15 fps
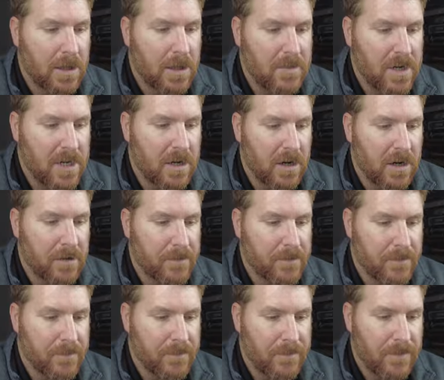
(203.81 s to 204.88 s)
Let me in here.
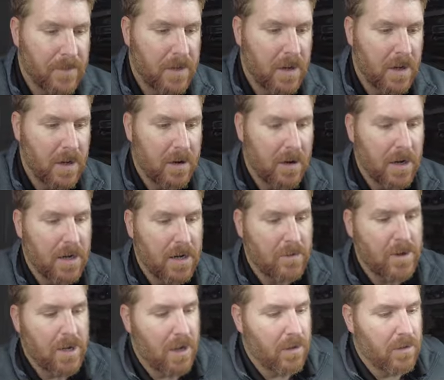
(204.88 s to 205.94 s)
All right, here
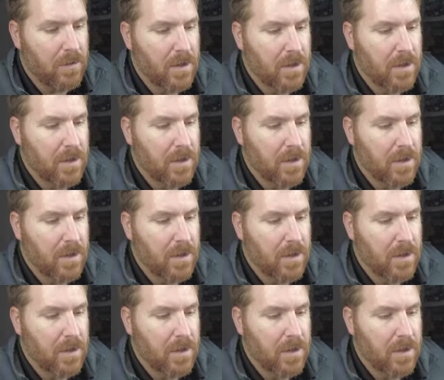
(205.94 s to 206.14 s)
we go.